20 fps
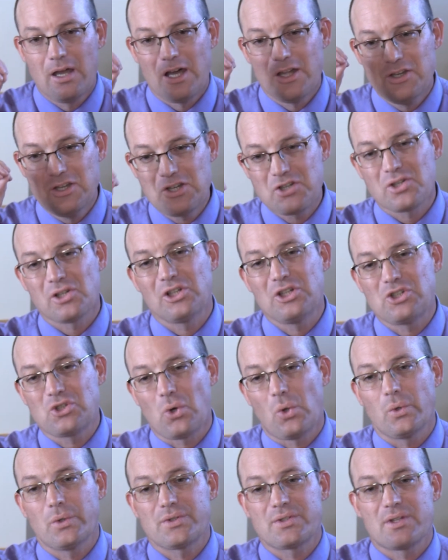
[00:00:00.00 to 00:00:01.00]
initially
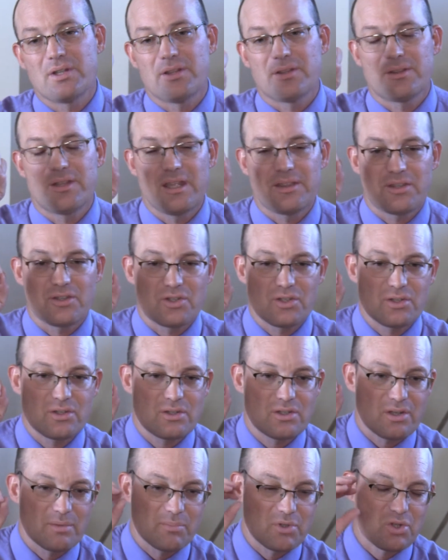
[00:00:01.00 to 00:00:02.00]
told us that, that
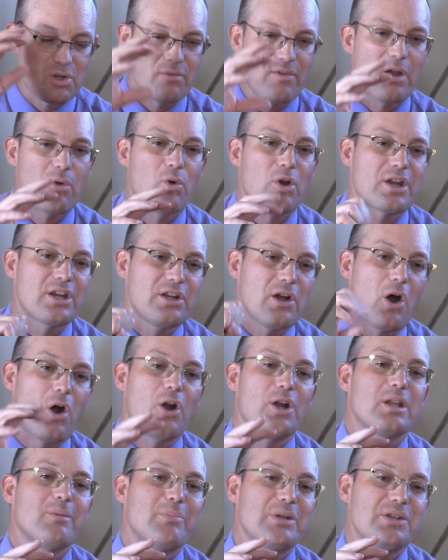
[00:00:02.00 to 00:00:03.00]
some survey work had
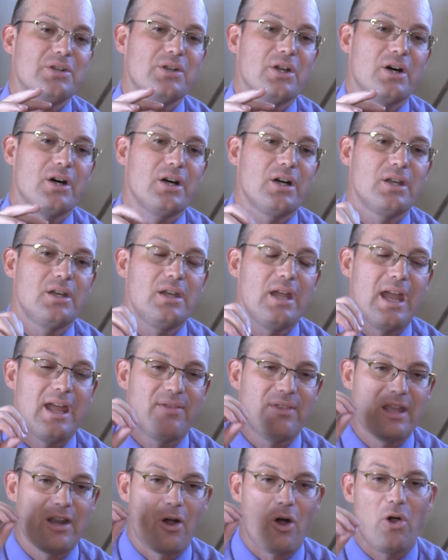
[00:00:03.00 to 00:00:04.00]
already been done
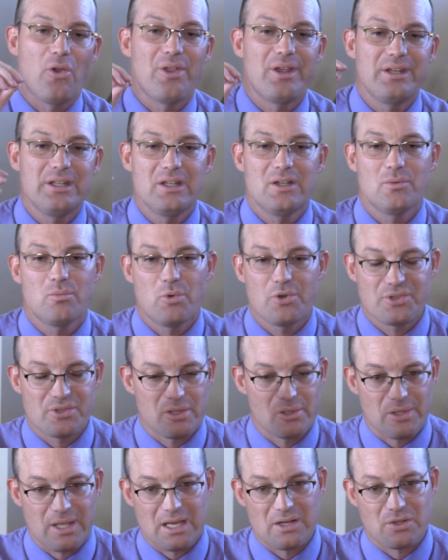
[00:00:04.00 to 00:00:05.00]
and that all they needed was
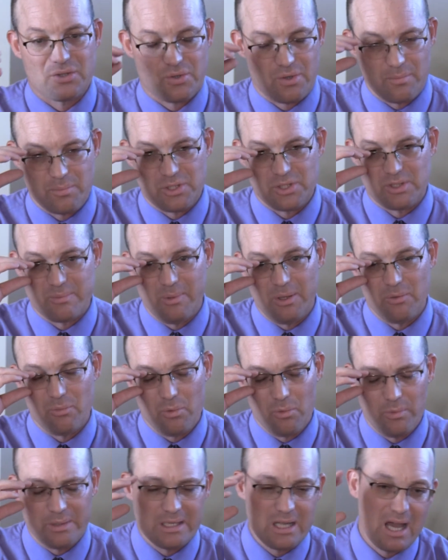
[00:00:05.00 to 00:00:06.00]
the land descriptions. But
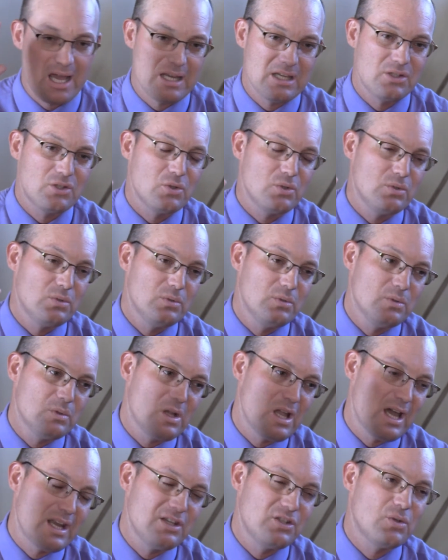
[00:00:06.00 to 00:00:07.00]
when we got into,
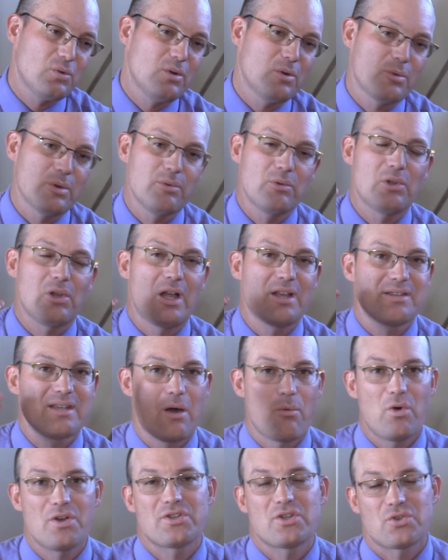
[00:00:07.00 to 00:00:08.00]
got into it, we realized
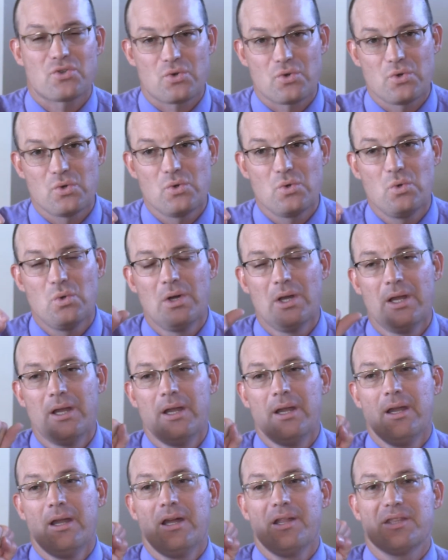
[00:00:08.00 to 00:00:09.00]
that wasn't true.
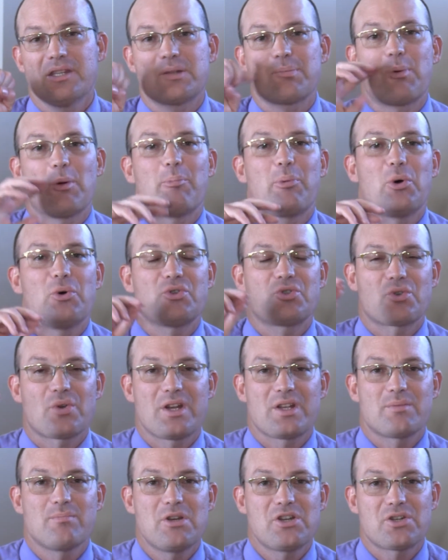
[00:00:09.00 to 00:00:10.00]
This proposed
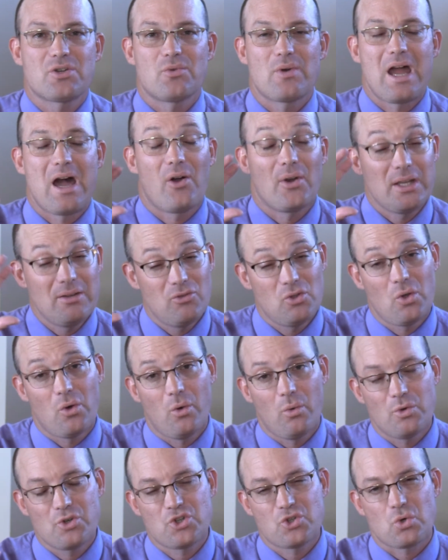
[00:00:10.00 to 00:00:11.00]
transmission route, even though
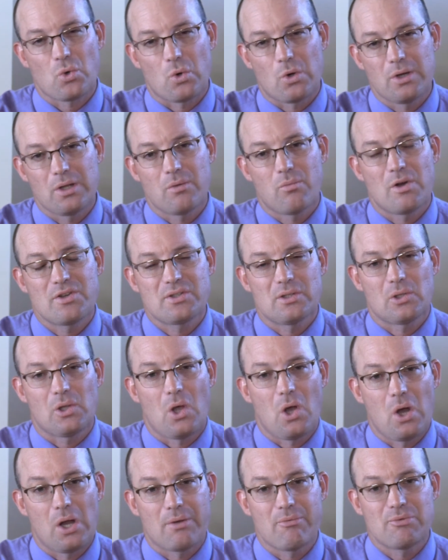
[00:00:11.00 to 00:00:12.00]
it was short, it wasn't
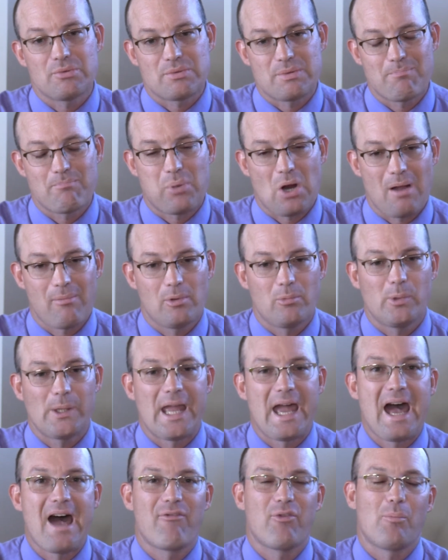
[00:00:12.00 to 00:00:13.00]
long, it was probably
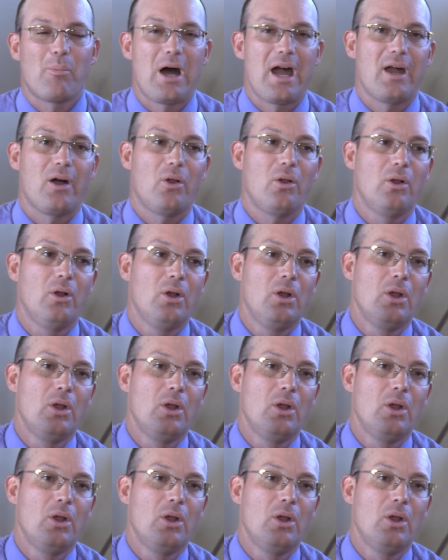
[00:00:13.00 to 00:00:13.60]
half a mile,